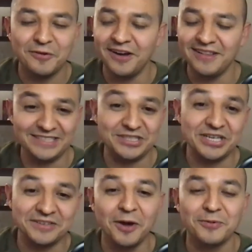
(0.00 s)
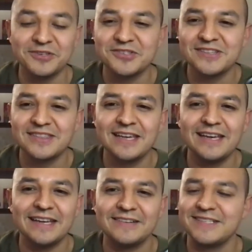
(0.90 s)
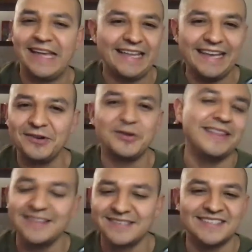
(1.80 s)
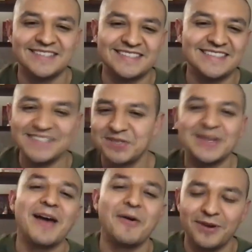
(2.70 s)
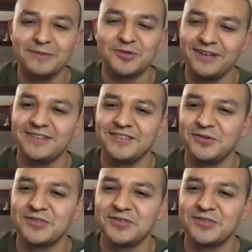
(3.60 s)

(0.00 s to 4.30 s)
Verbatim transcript: uh, like John Carpenter's a thing, and I was like, okay, this is this is not what I'm trying to do.